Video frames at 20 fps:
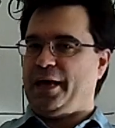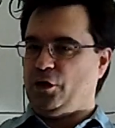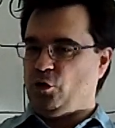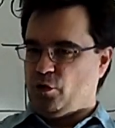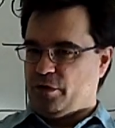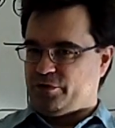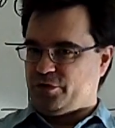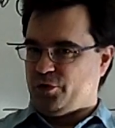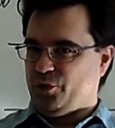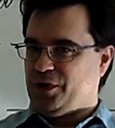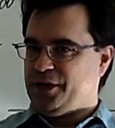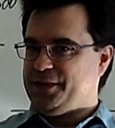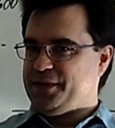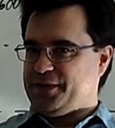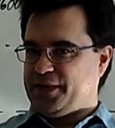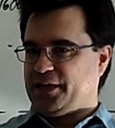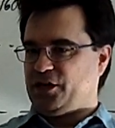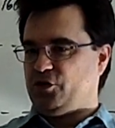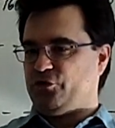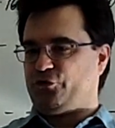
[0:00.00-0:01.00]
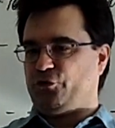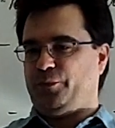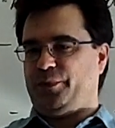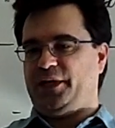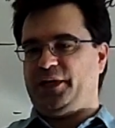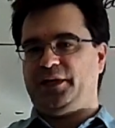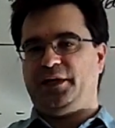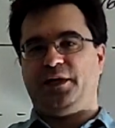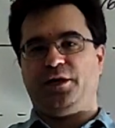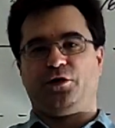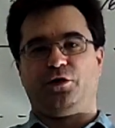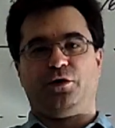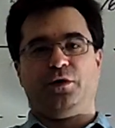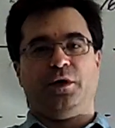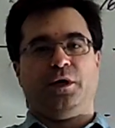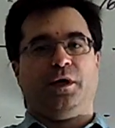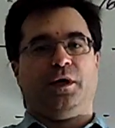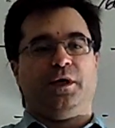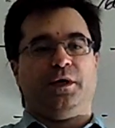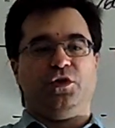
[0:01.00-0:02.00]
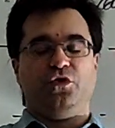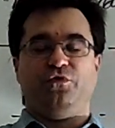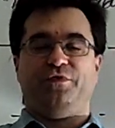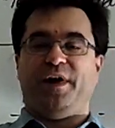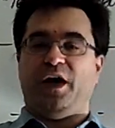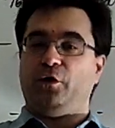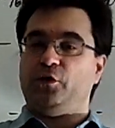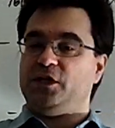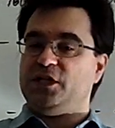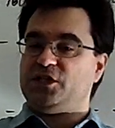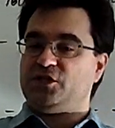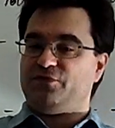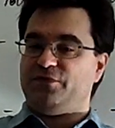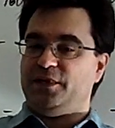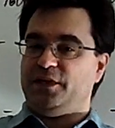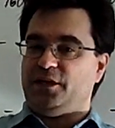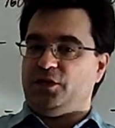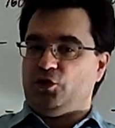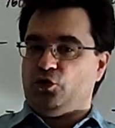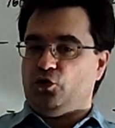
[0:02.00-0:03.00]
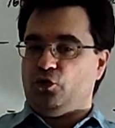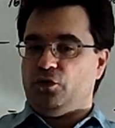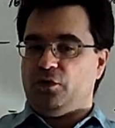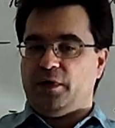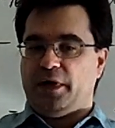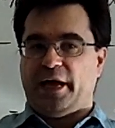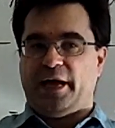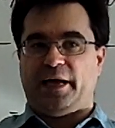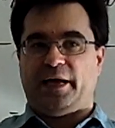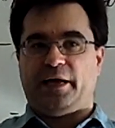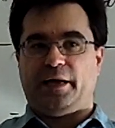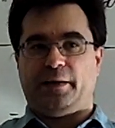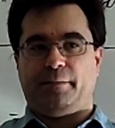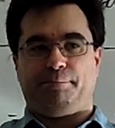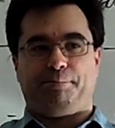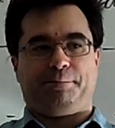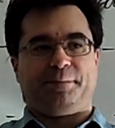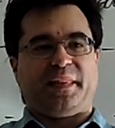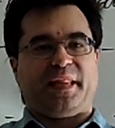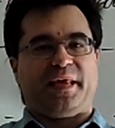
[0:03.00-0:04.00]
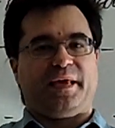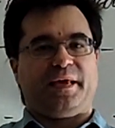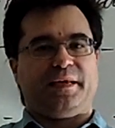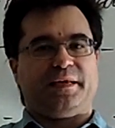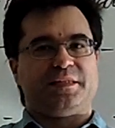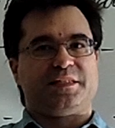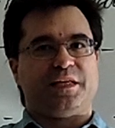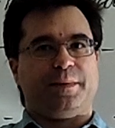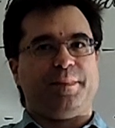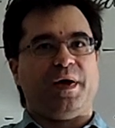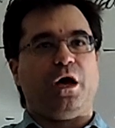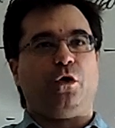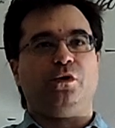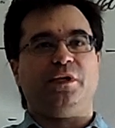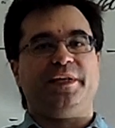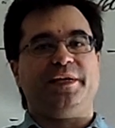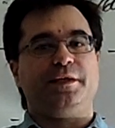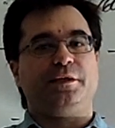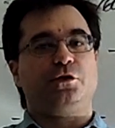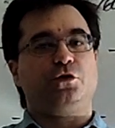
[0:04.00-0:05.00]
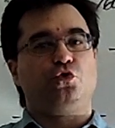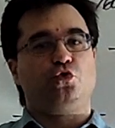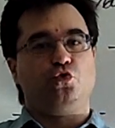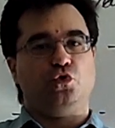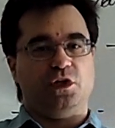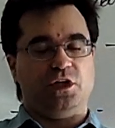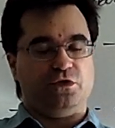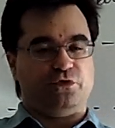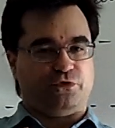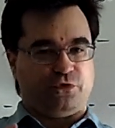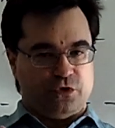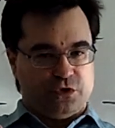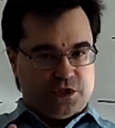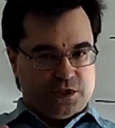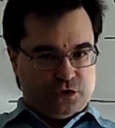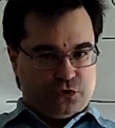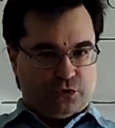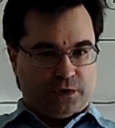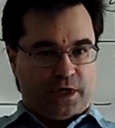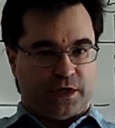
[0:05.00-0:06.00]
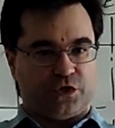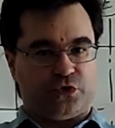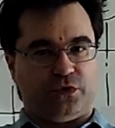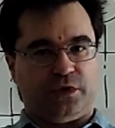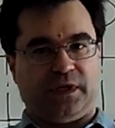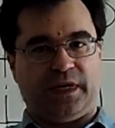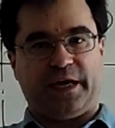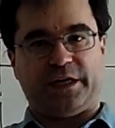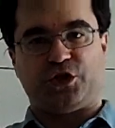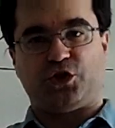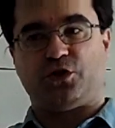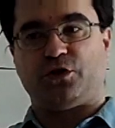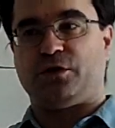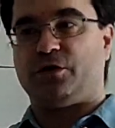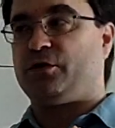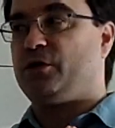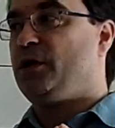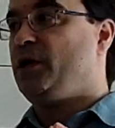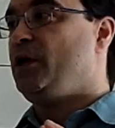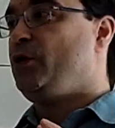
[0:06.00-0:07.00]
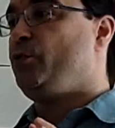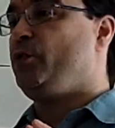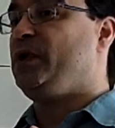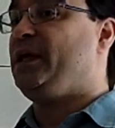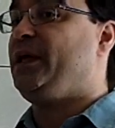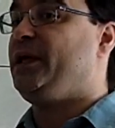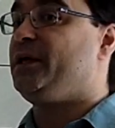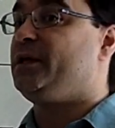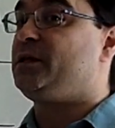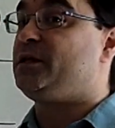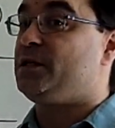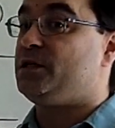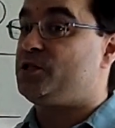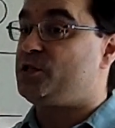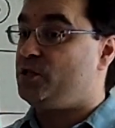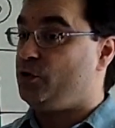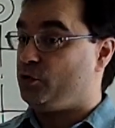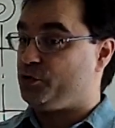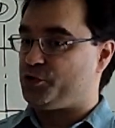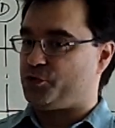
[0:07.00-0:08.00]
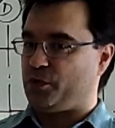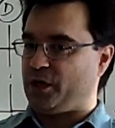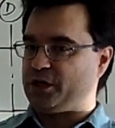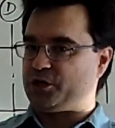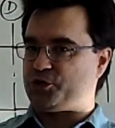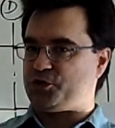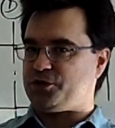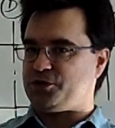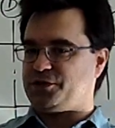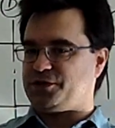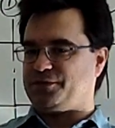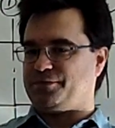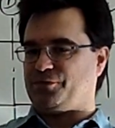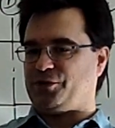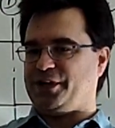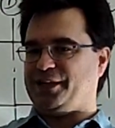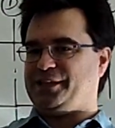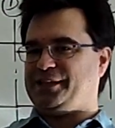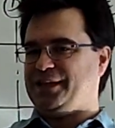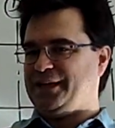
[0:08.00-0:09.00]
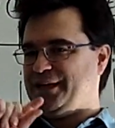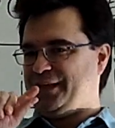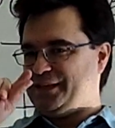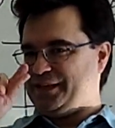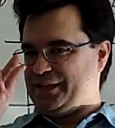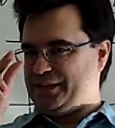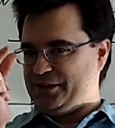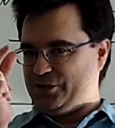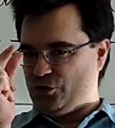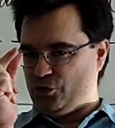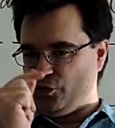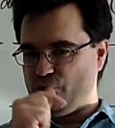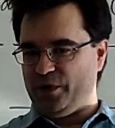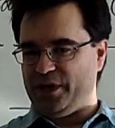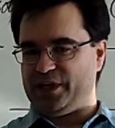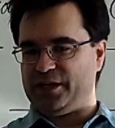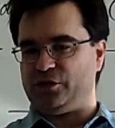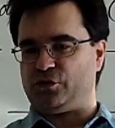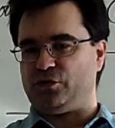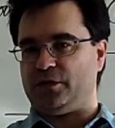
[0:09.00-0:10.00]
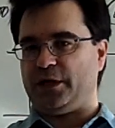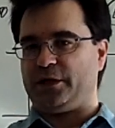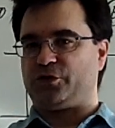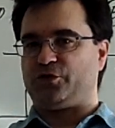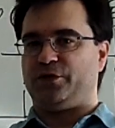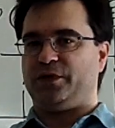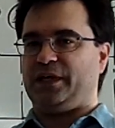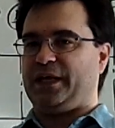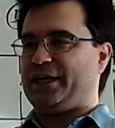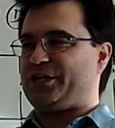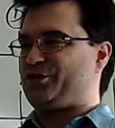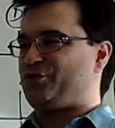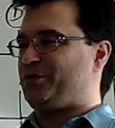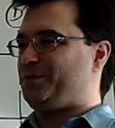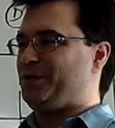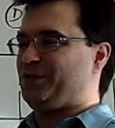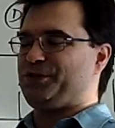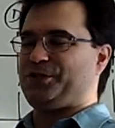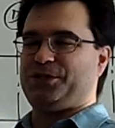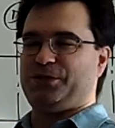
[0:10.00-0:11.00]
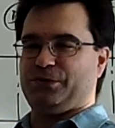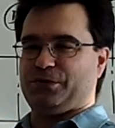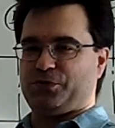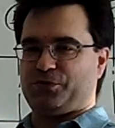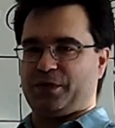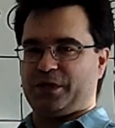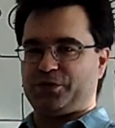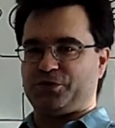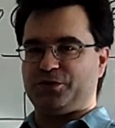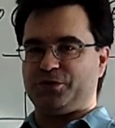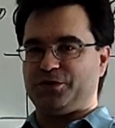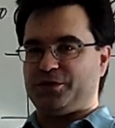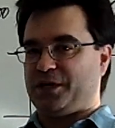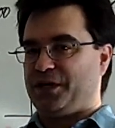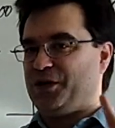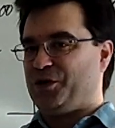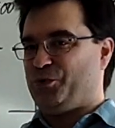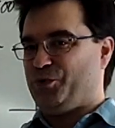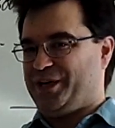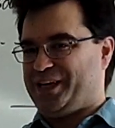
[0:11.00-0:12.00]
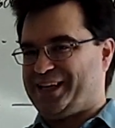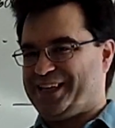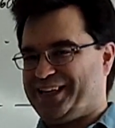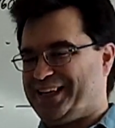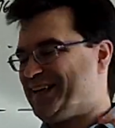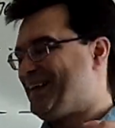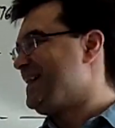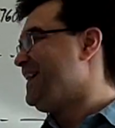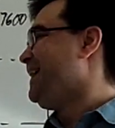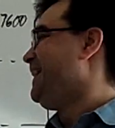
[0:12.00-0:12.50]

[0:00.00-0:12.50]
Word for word: Hello everyone, thank you for being here. You found this video um, somehow linked to the first introductory lecture related to steel structures, right? That little quick introductory lecture about steel structures. Quick.